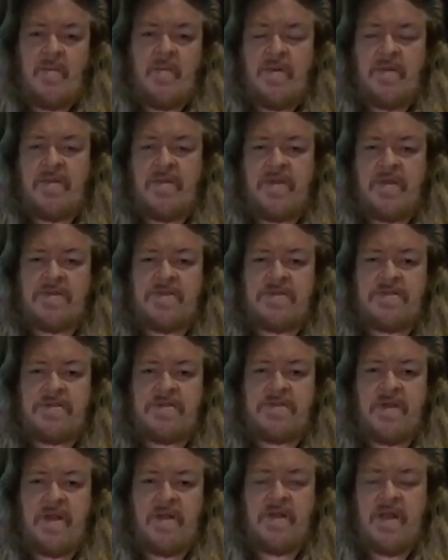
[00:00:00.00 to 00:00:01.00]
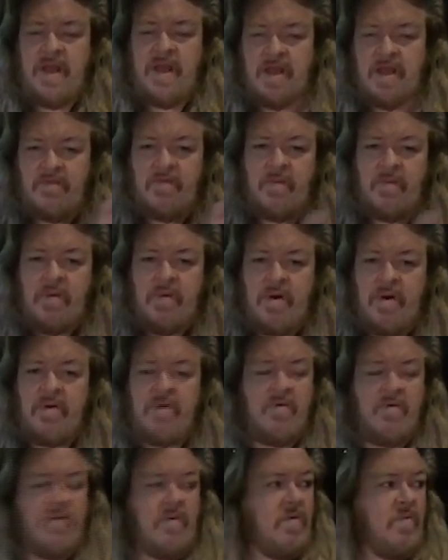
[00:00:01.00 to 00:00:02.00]
But this, and thank you for
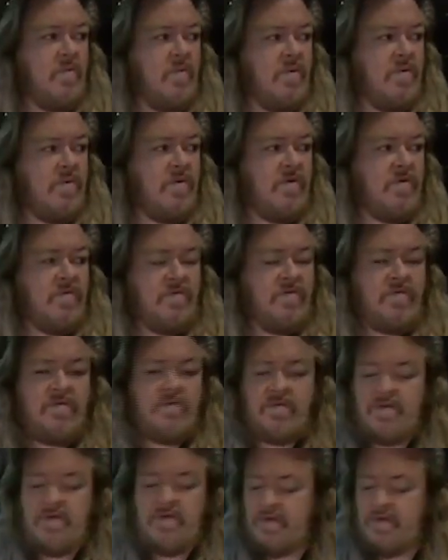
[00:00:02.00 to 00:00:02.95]
partnering with us.